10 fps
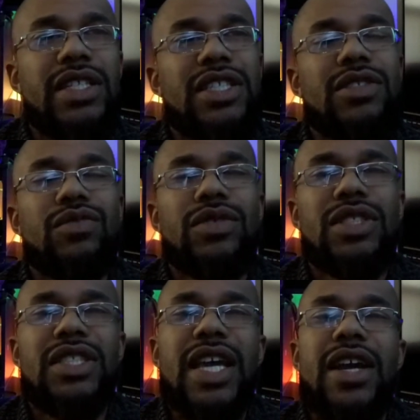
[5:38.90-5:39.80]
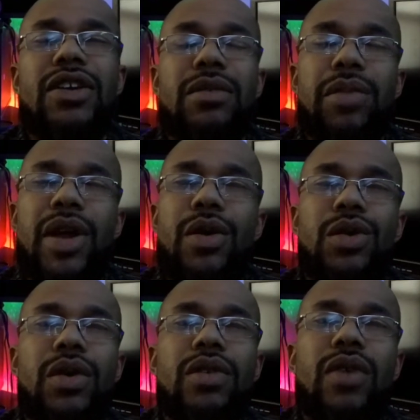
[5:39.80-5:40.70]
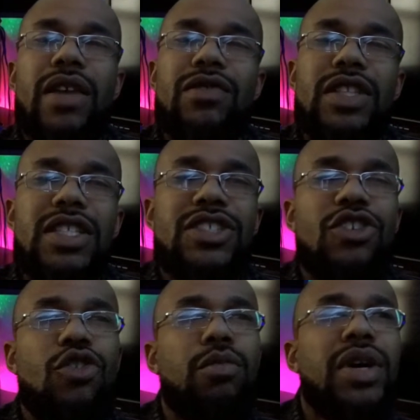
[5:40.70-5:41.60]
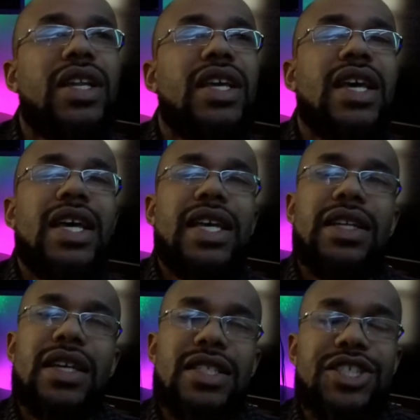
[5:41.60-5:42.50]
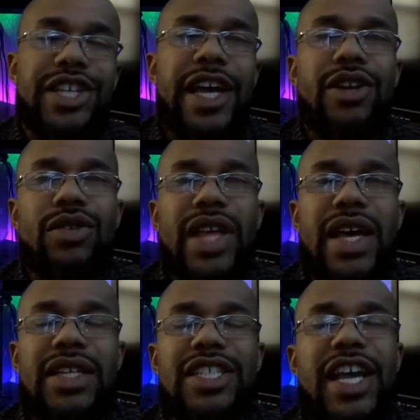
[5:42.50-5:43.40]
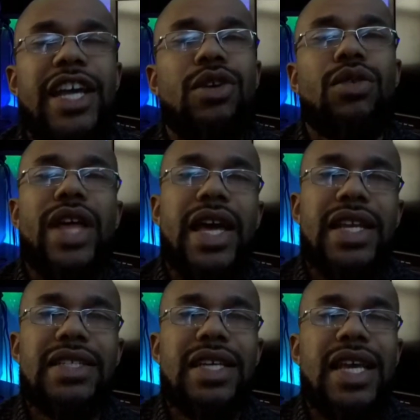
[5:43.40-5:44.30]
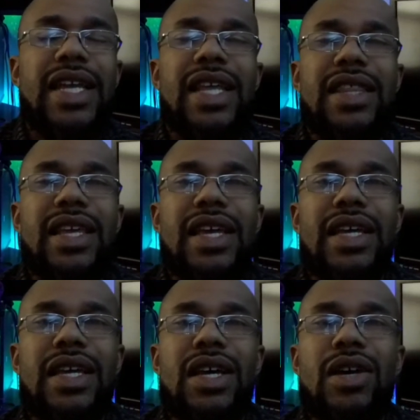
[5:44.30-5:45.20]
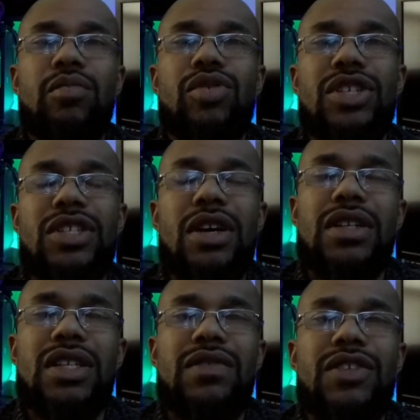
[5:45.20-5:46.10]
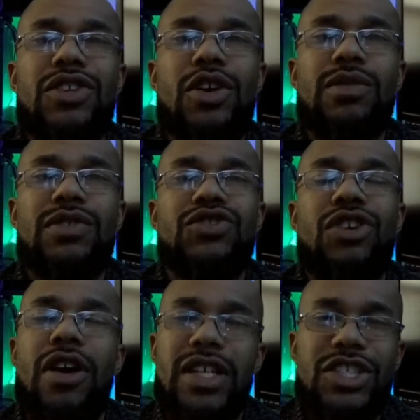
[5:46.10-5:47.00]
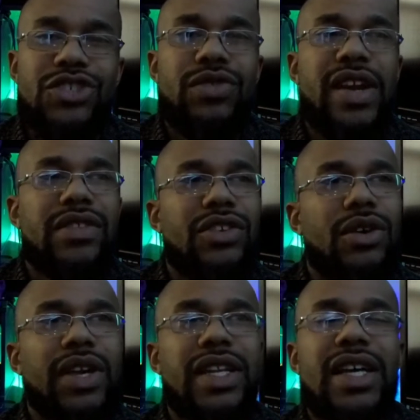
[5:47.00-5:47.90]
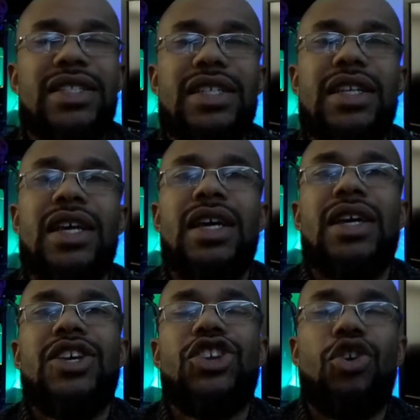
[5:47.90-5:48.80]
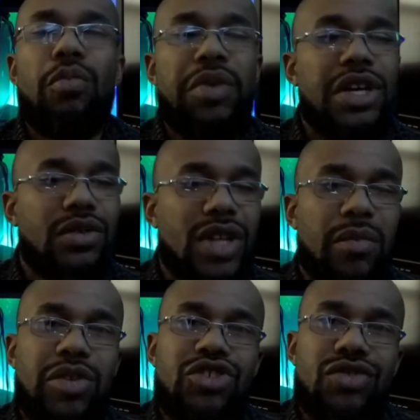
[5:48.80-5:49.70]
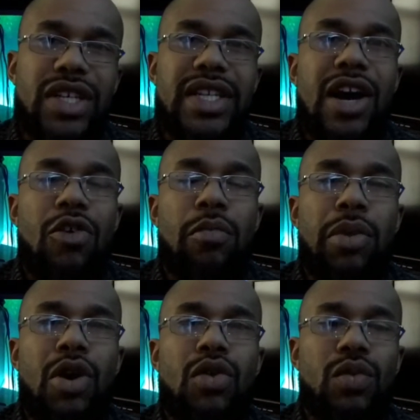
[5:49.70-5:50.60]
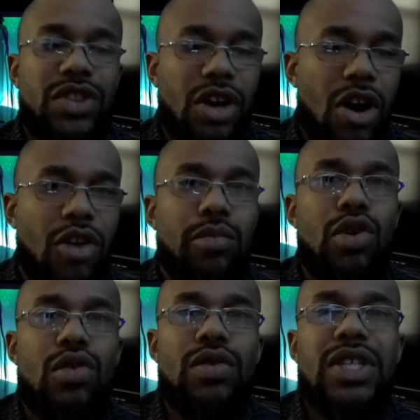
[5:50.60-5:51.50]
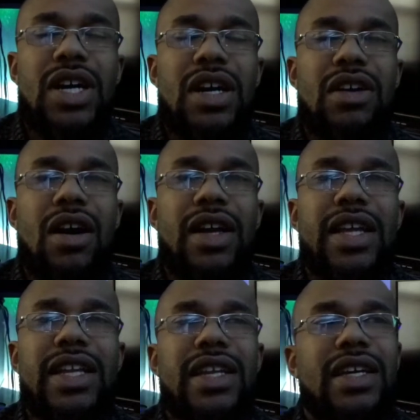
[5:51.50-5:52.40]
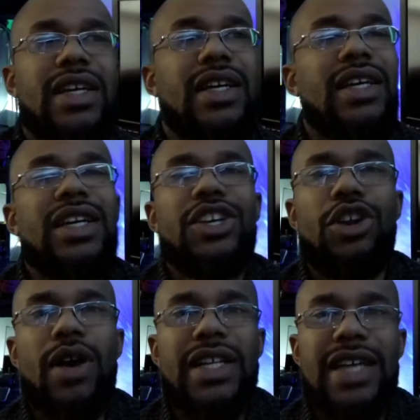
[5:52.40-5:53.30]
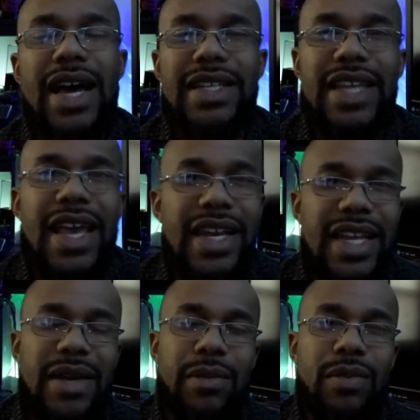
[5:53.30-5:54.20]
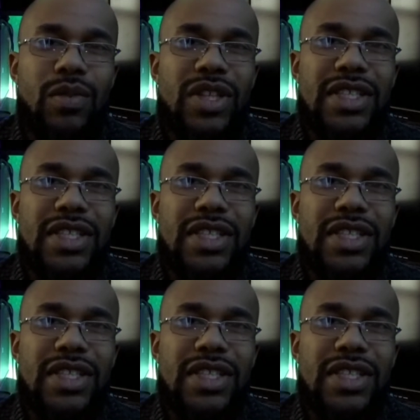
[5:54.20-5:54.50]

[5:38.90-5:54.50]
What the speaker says: just scared and paranoid, rightfully so, but he doesn't channel that into anything productive in terms of drawing strength. You know, he doesn't, you know, build up a tricked out boat with the harpoon gun on it and a titanium